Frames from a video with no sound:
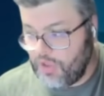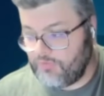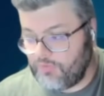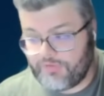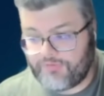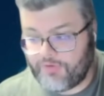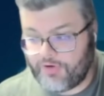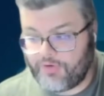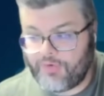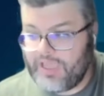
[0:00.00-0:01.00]
Wells
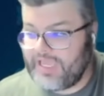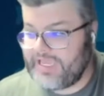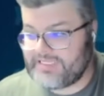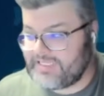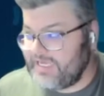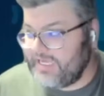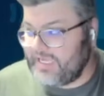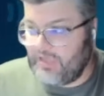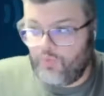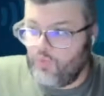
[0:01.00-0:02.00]
Fargo is like
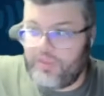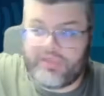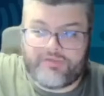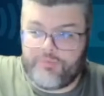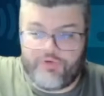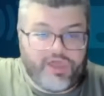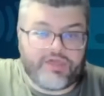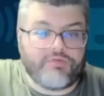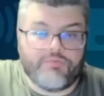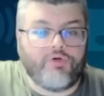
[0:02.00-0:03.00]
in witness
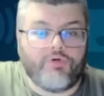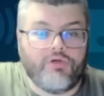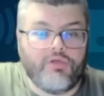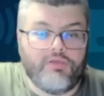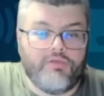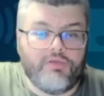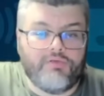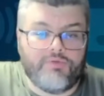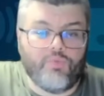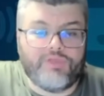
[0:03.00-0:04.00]
protection
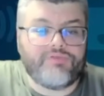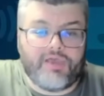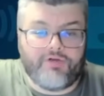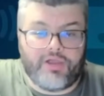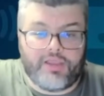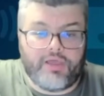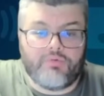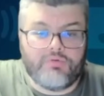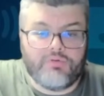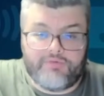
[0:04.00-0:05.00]
is in WITSEC right now.
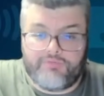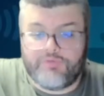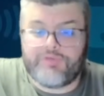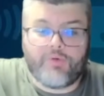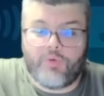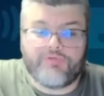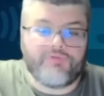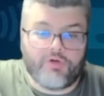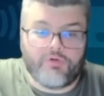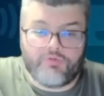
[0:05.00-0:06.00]
If you say Wells
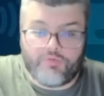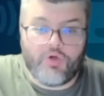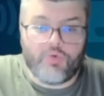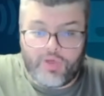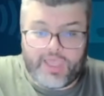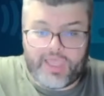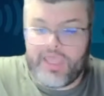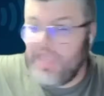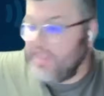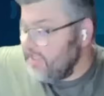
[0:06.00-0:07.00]
Fargo the wrong way,
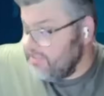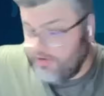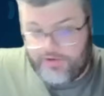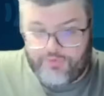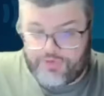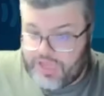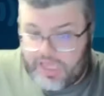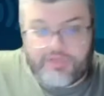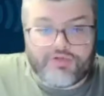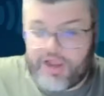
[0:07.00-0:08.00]
like they're going to
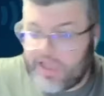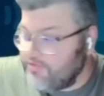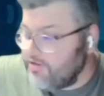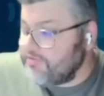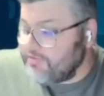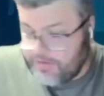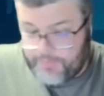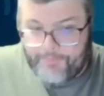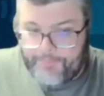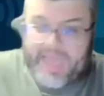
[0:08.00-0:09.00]
change their address, they're going to
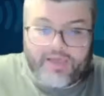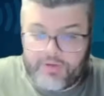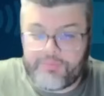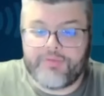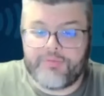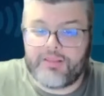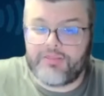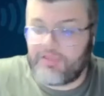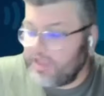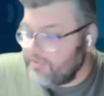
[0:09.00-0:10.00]
bag them up in the middle of
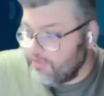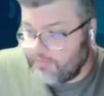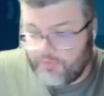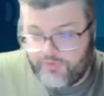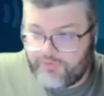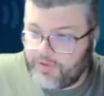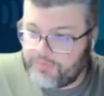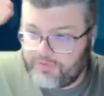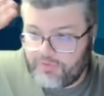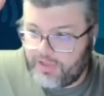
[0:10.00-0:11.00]
the night, they're going to move them up
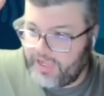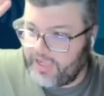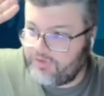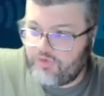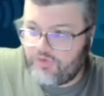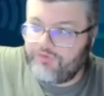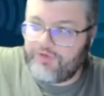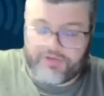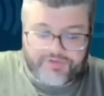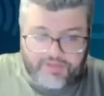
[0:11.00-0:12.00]
to like Sioux
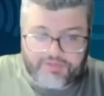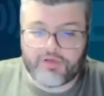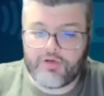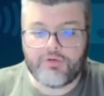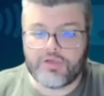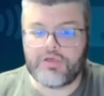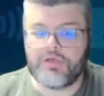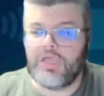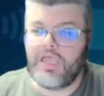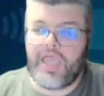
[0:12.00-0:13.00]
Falls, South Dakota,
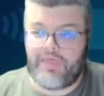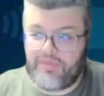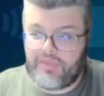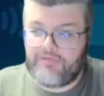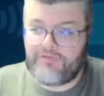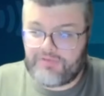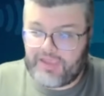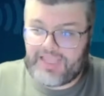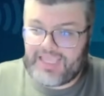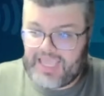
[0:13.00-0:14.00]
and then if you
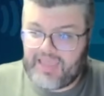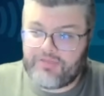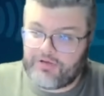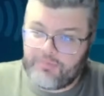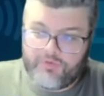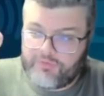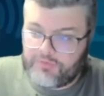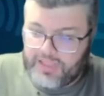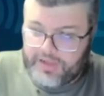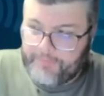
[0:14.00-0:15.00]
say it again, they're going to move them
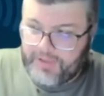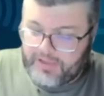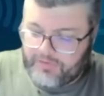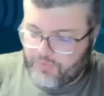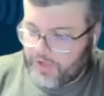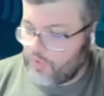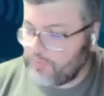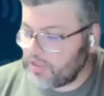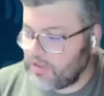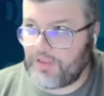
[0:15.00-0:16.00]
to like Billings,
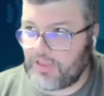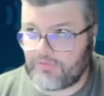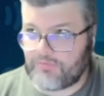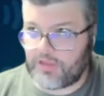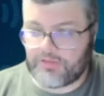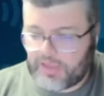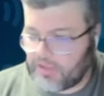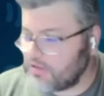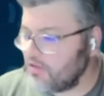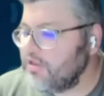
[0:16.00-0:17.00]
Wyoming, Billings,
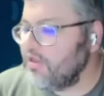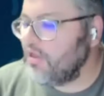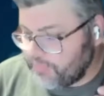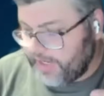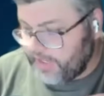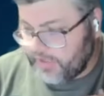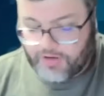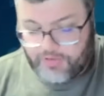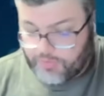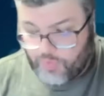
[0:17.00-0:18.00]
Montana. Like
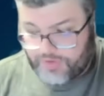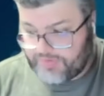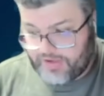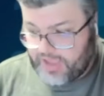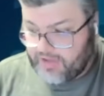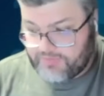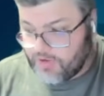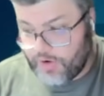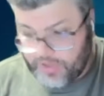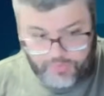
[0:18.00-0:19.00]
they're in WITSEC. I have
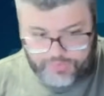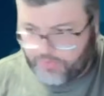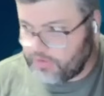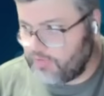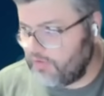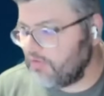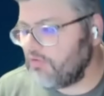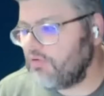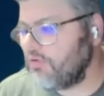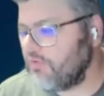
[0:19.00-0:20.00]
no idea what's going on
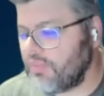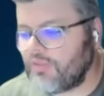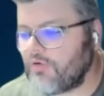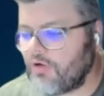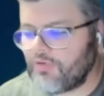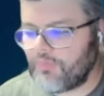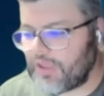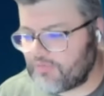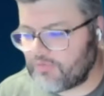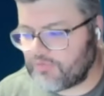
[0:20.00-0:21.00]
there. And then there are other
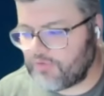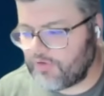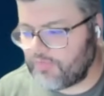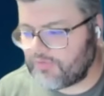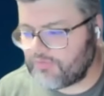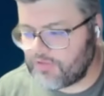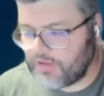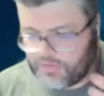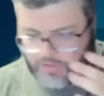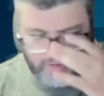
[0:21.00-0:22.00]
banks that are starting to make
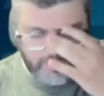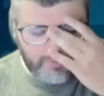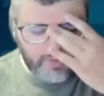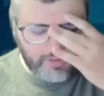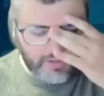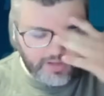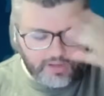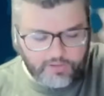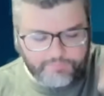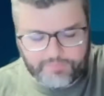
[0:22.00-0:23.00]
that are starting to
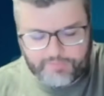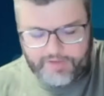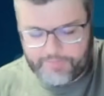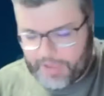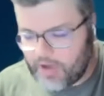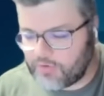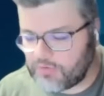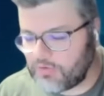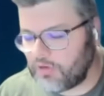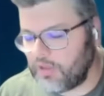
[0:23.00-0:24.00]
like step
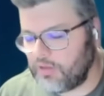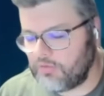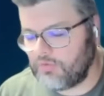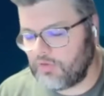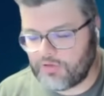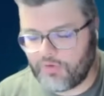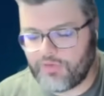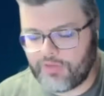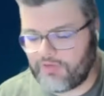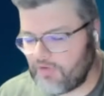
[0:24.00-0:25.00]
out and show
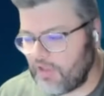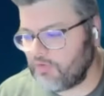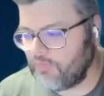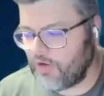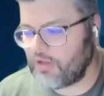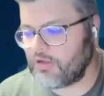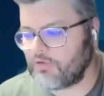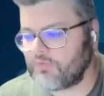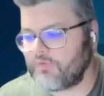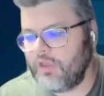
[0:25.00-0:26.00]
that they've got new
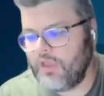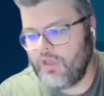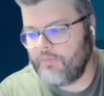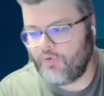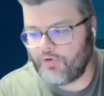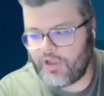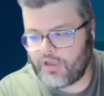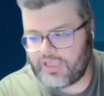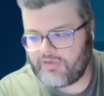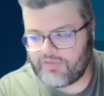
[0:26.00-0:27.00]
products, but we're
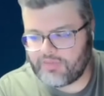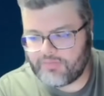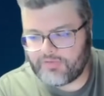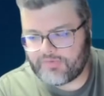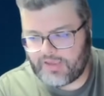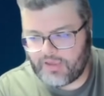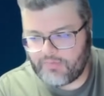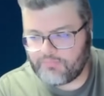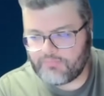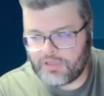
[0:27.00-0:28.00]
not giving them the
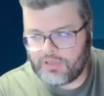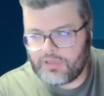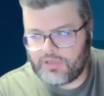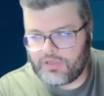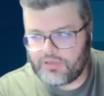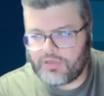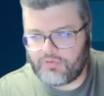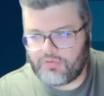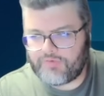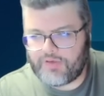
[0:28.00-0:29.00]
same
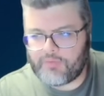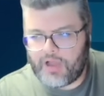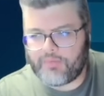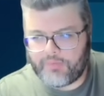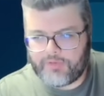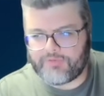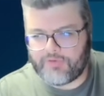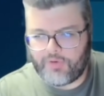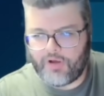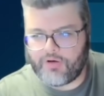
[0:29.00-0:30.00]
compliments
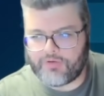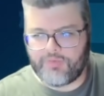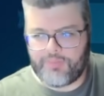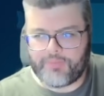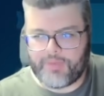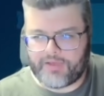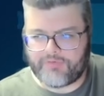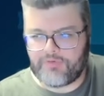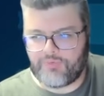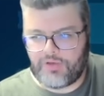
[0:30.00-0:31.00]
that we are to the big
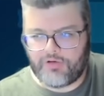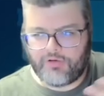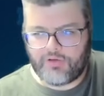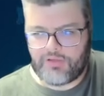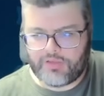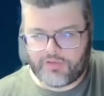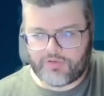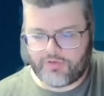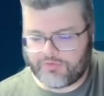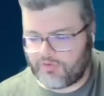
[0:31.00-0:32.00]
banks because we
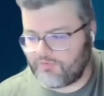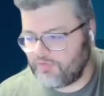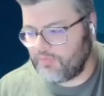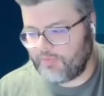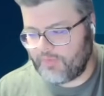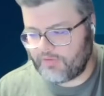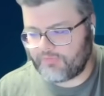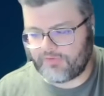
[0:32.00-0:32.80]
condition ourselves big banks.